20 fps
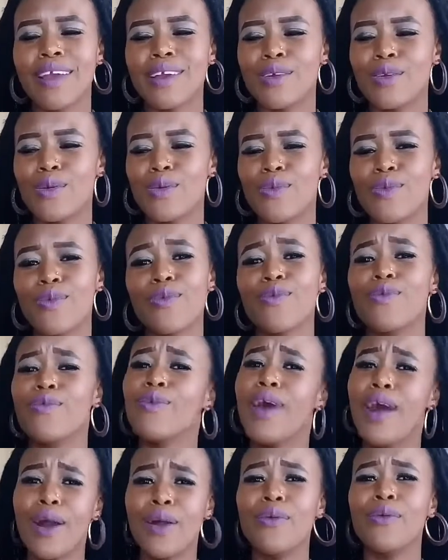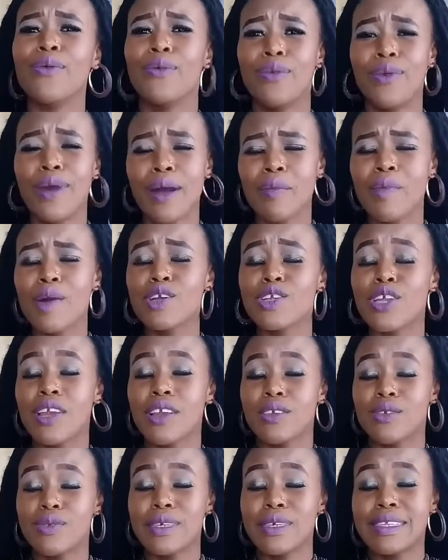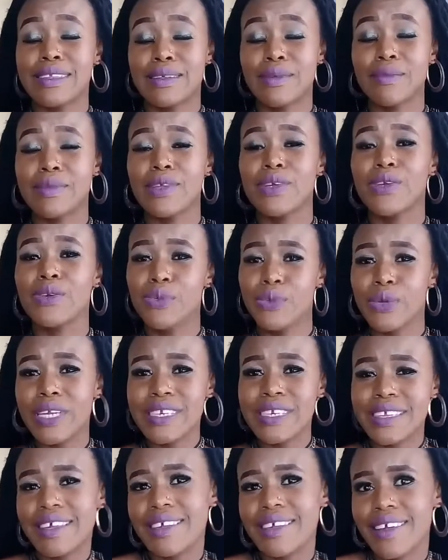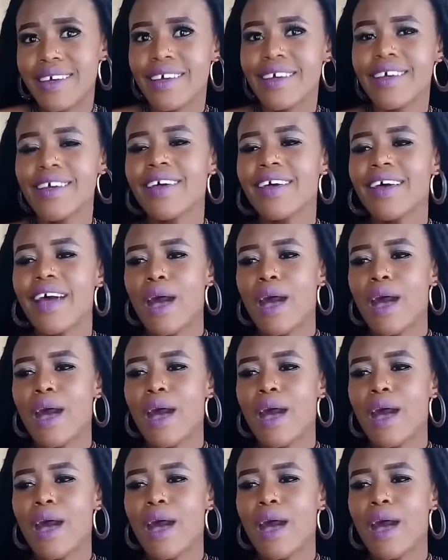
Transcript: Like, wow, I'm actually doing something great here.